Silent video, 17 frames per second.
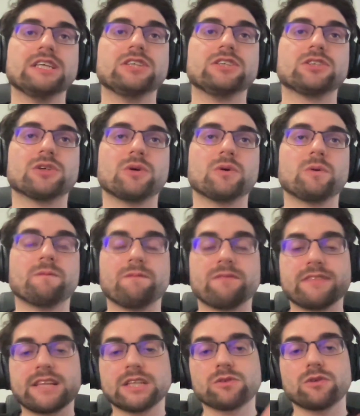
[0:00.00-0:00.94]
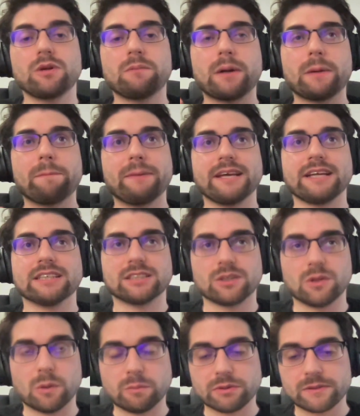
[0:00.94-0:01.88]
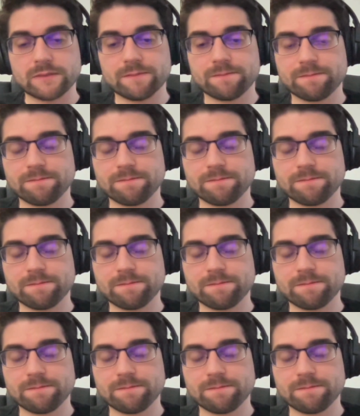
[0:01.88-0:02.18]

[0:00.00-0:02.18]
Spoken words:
So that's one of my biggest hopes.